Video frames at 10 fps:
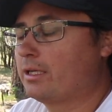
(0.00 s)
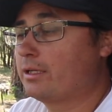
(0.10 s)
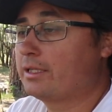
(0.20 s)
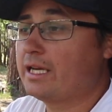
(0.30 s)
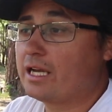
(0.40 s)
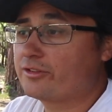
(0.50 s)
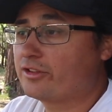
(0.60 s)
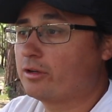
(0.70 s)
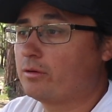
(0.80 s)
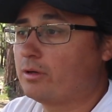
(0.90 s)
yeah,
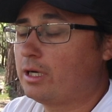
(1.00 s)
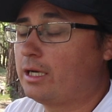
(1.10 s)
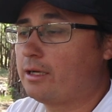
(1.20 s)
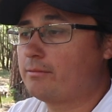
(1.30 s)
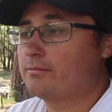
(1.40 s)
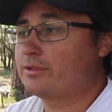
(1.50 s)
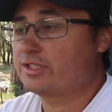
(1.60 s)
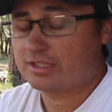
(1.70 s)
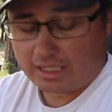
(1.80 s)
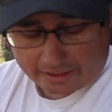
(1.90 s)
so
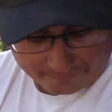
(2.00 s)
just a lot